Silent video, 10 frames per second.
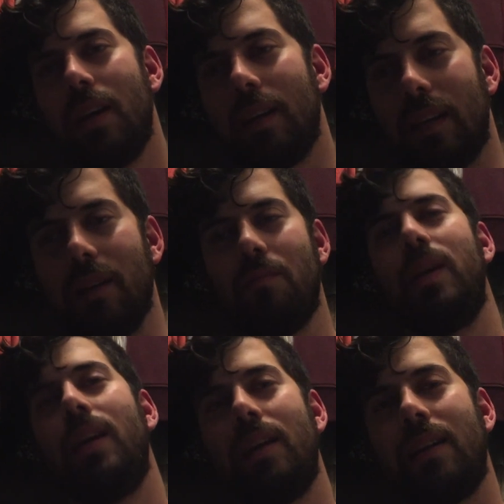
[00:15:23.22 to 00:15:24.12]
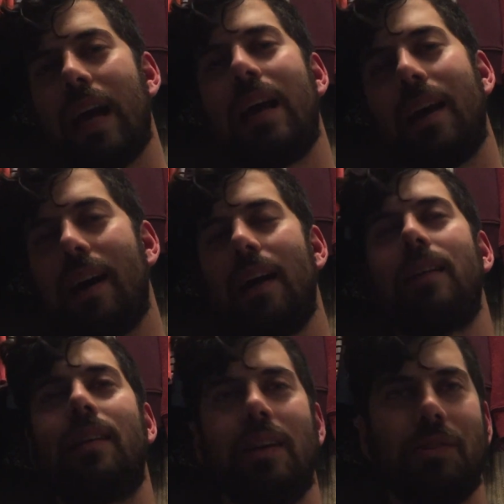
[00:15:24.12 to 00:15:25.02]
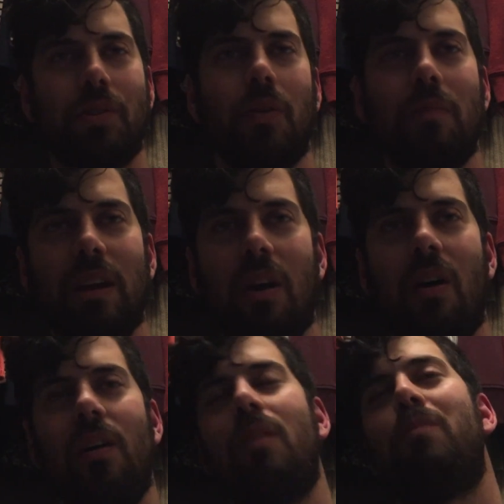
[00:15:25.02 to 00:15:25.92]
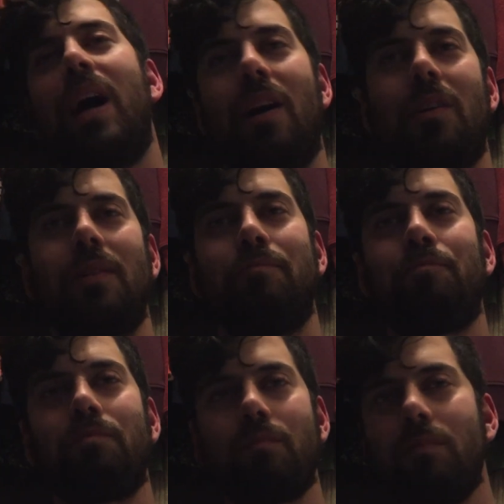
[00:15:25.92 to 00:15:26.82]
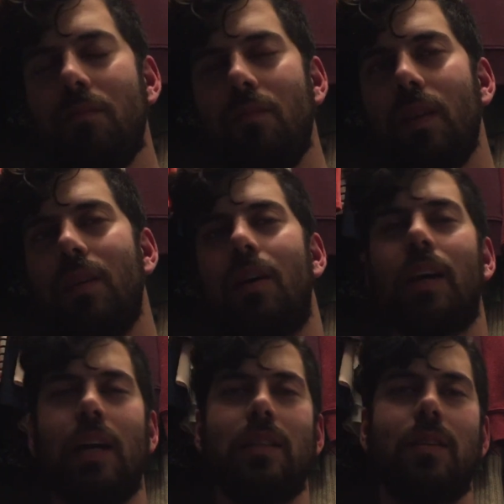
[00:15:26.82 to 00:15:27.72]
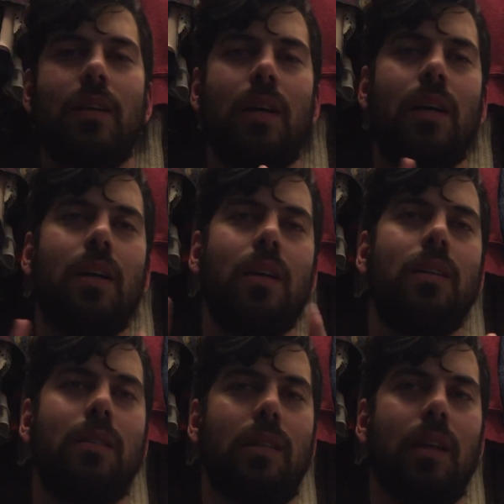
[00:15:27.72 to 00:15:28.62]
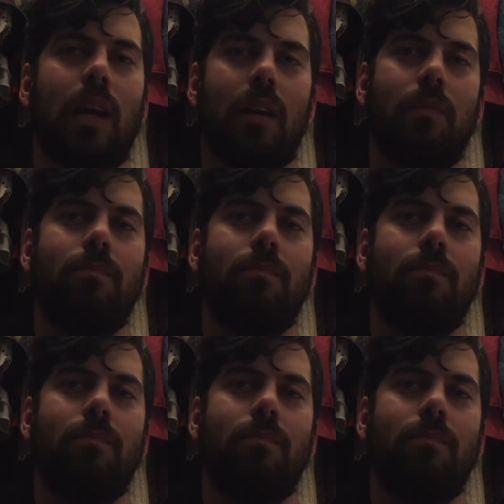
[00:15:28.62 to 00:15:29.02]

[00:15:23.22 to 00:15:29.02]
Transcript: give me that holiday. Show me all about it. All right, guys. See you later.